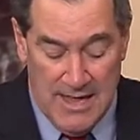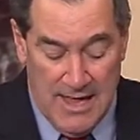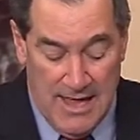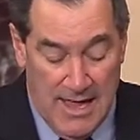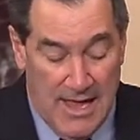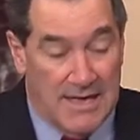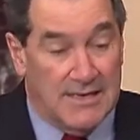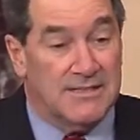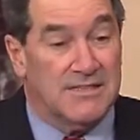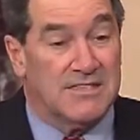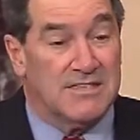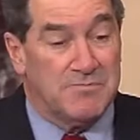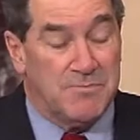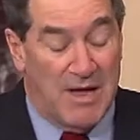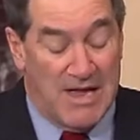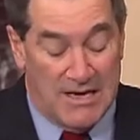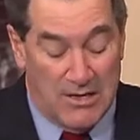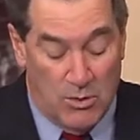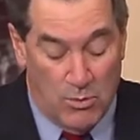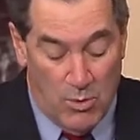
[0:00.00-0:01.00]
and
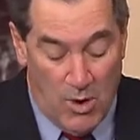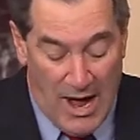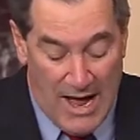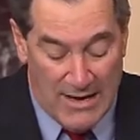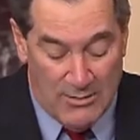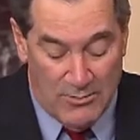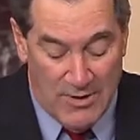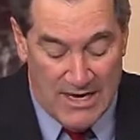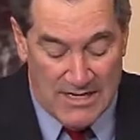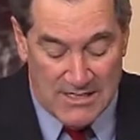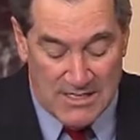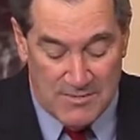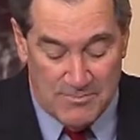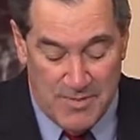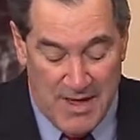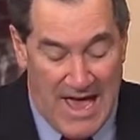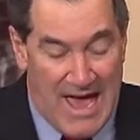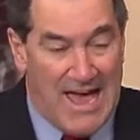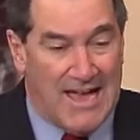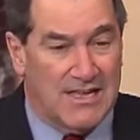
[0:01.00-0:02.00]
despite a wide-ranging
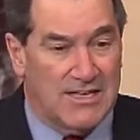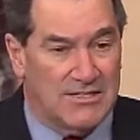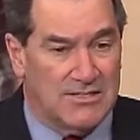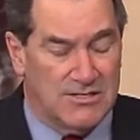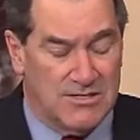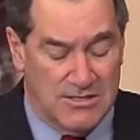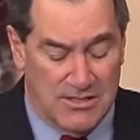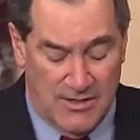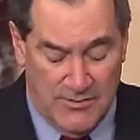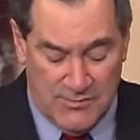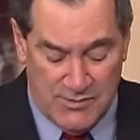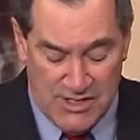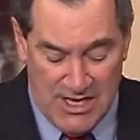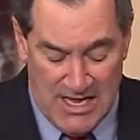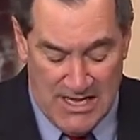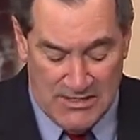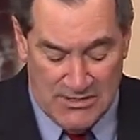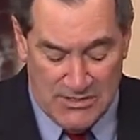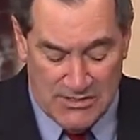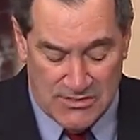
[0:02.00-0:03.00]
package of
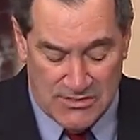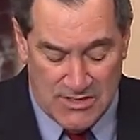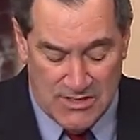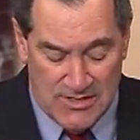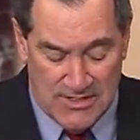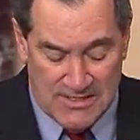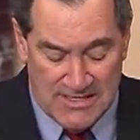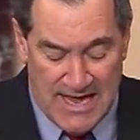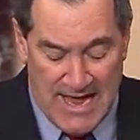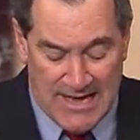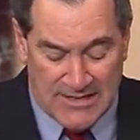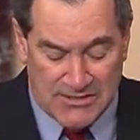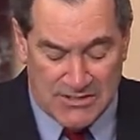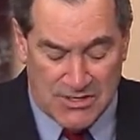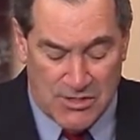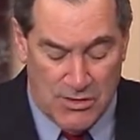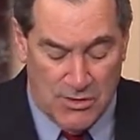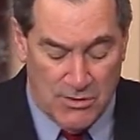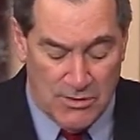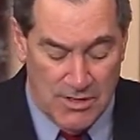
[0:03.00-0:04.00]
changes to the tax
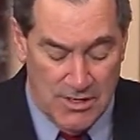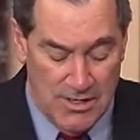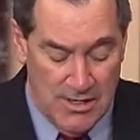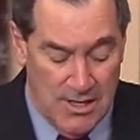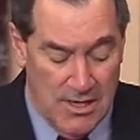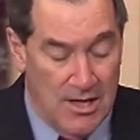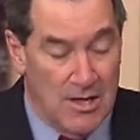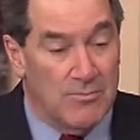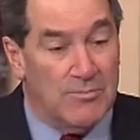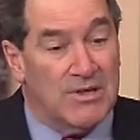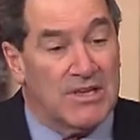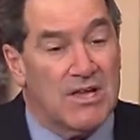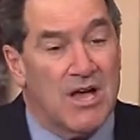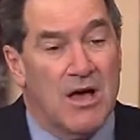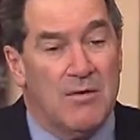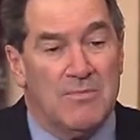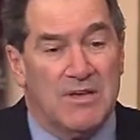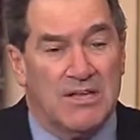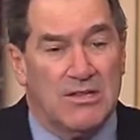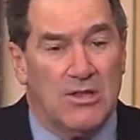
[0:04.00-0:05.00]
code
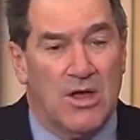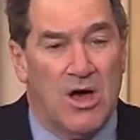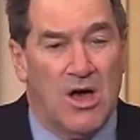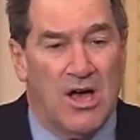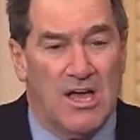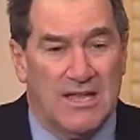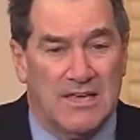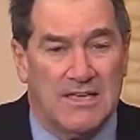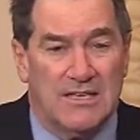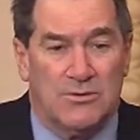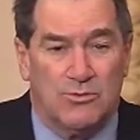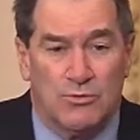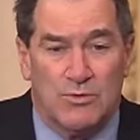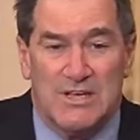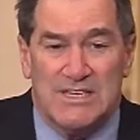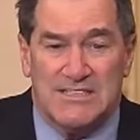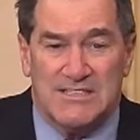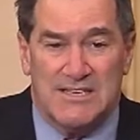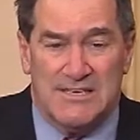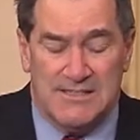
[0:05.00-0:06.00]
becoming law in
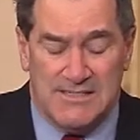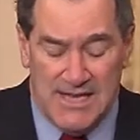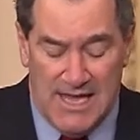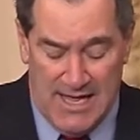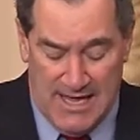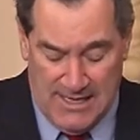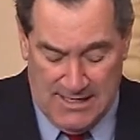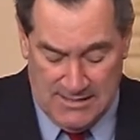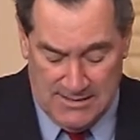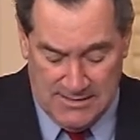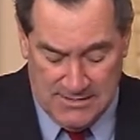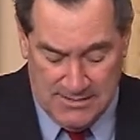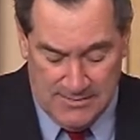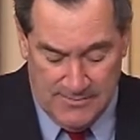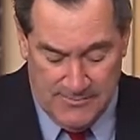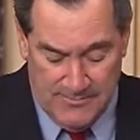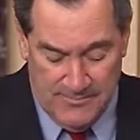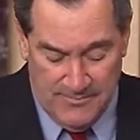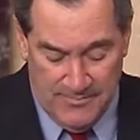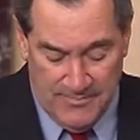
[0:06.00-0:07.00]
recent days,
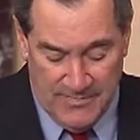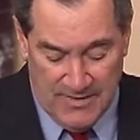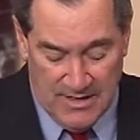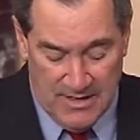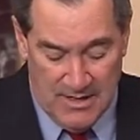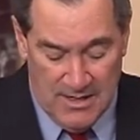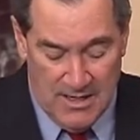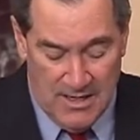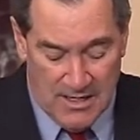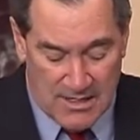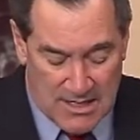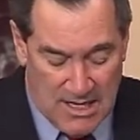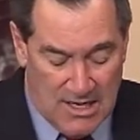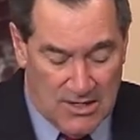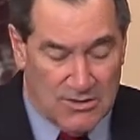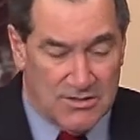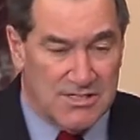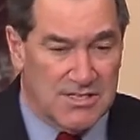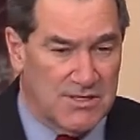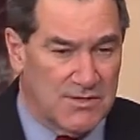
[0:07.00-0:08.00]

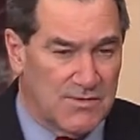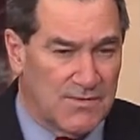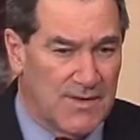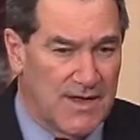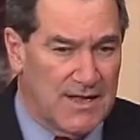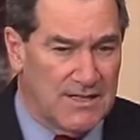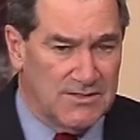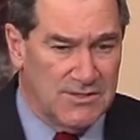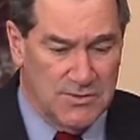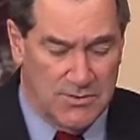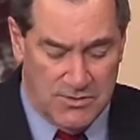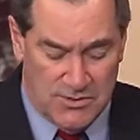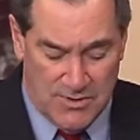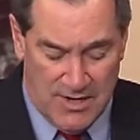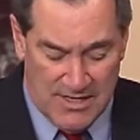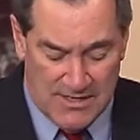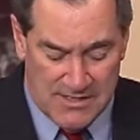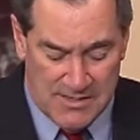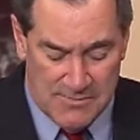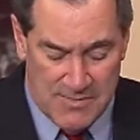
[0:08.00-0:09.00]
Congress has failed to
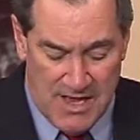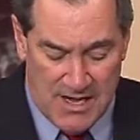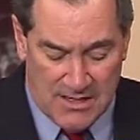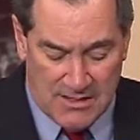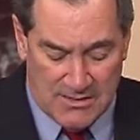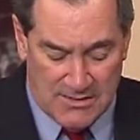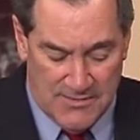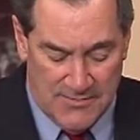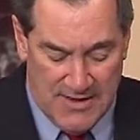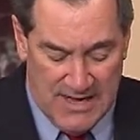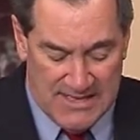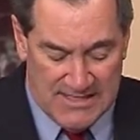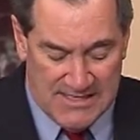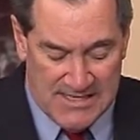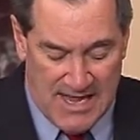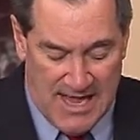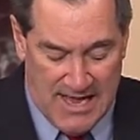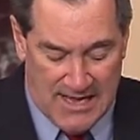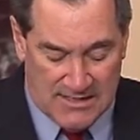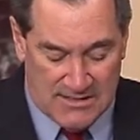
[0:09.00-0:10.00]
address the medical device
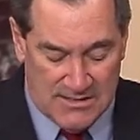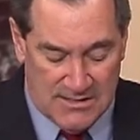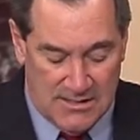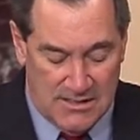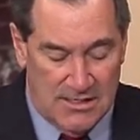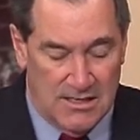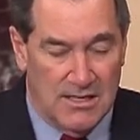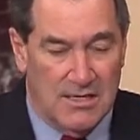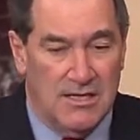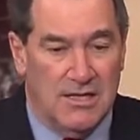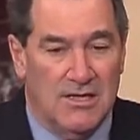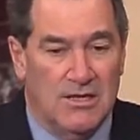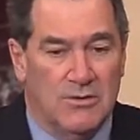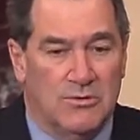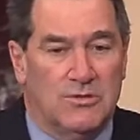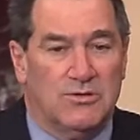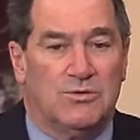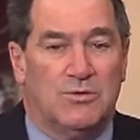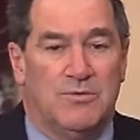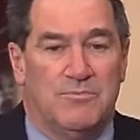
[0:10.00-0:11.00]
tax,
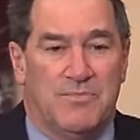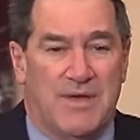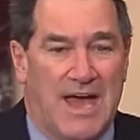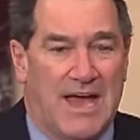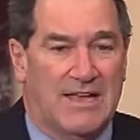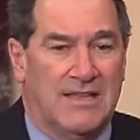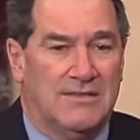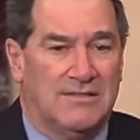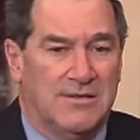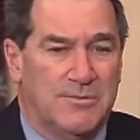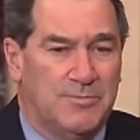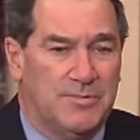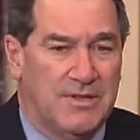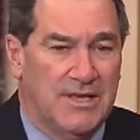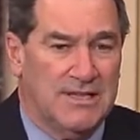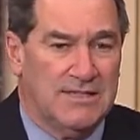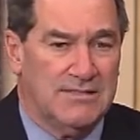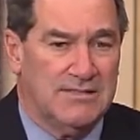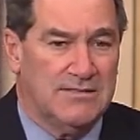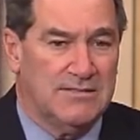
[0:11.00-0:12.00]
which went back into
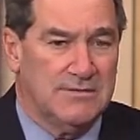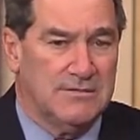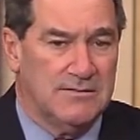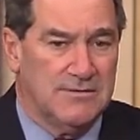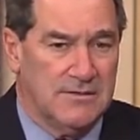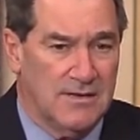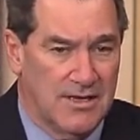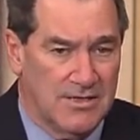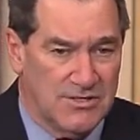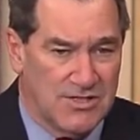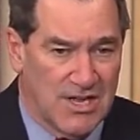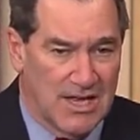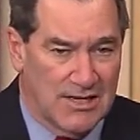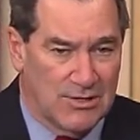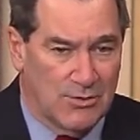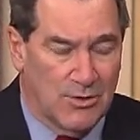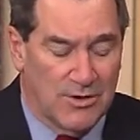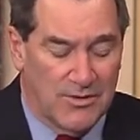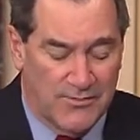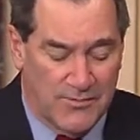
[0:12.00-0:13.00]
place on
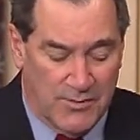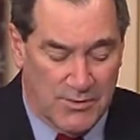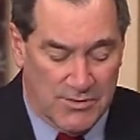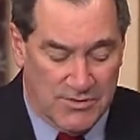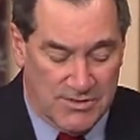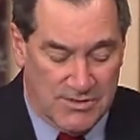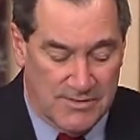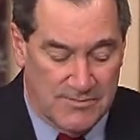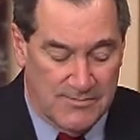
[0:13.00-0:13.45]
January 1st.